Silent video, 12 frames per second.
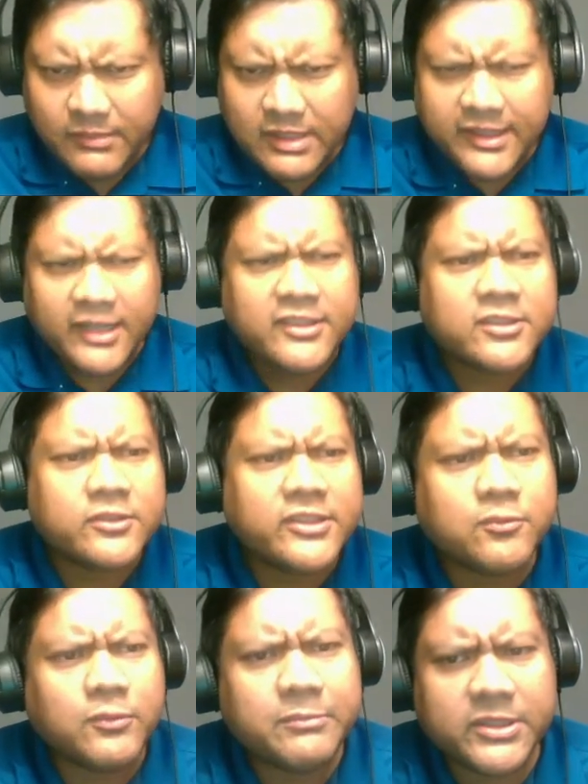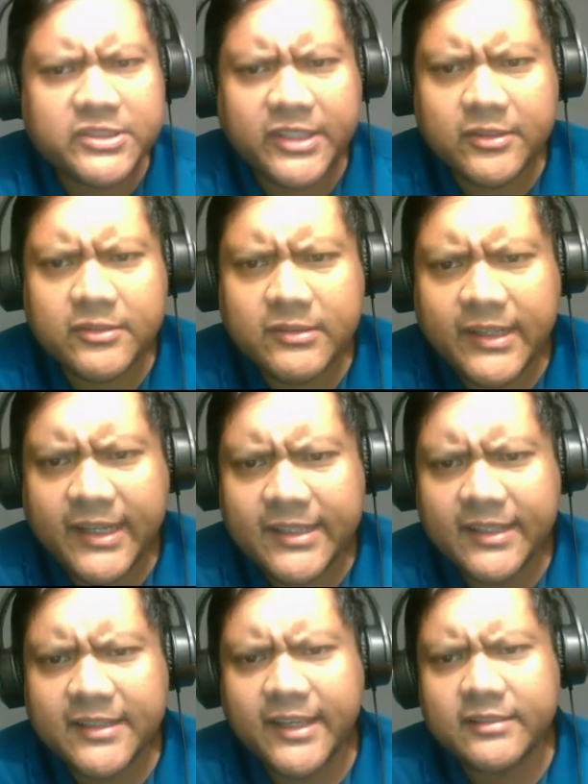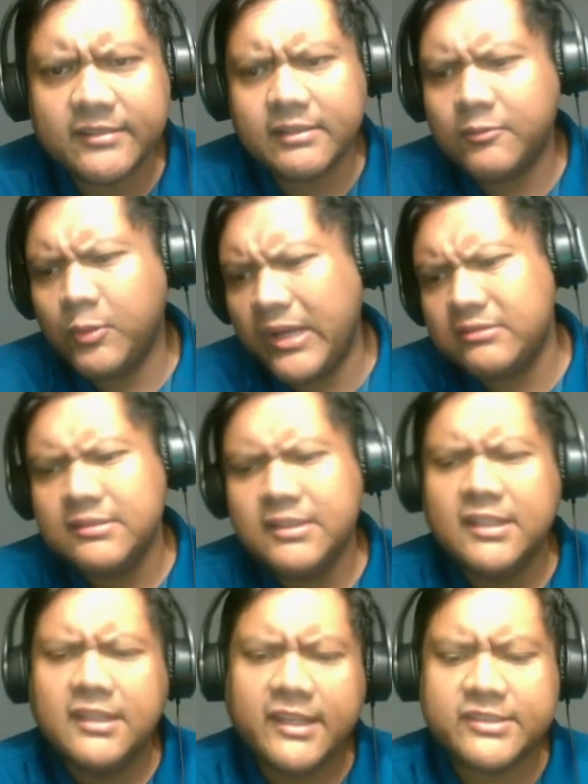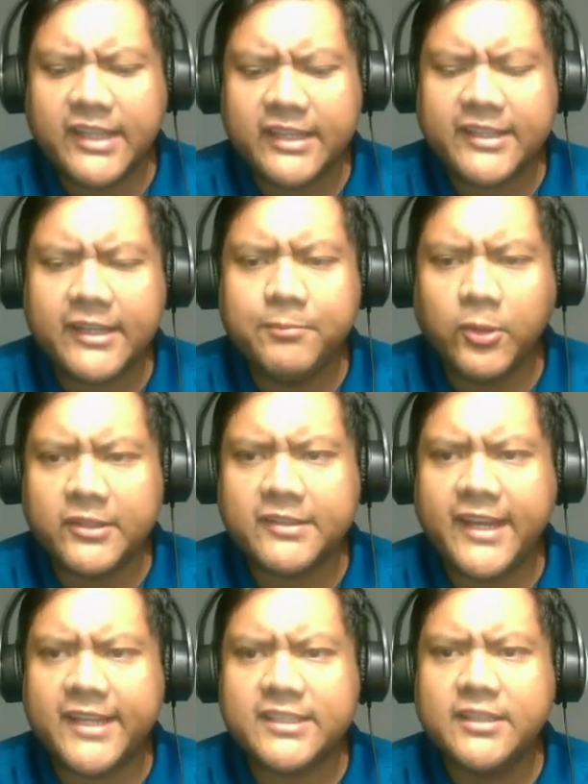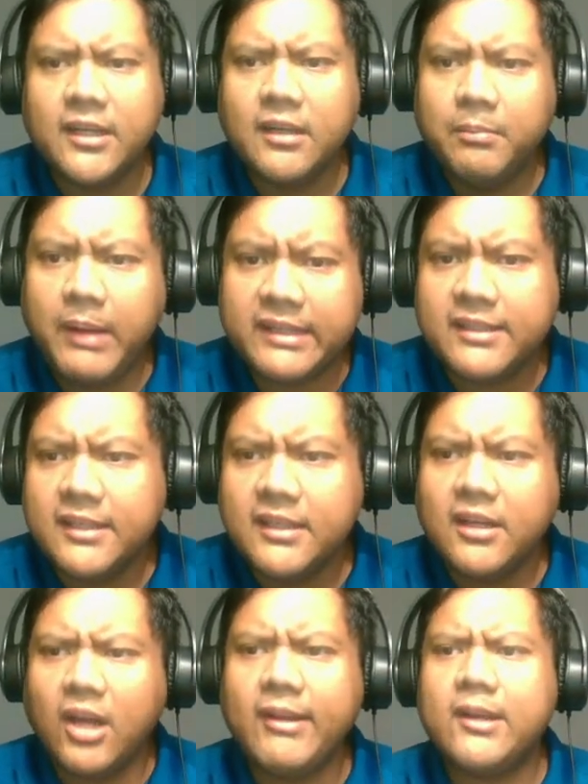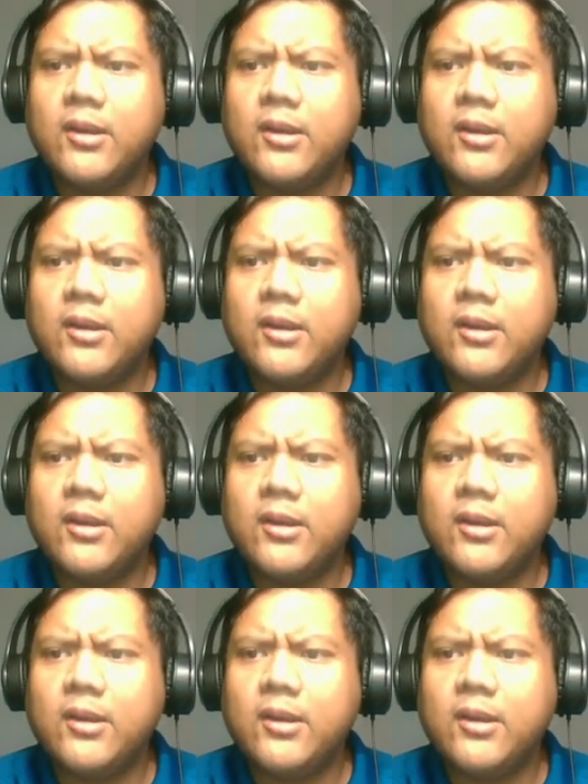Yeah, this one particular line I can't... Well, it's not that important, guys. But, alright,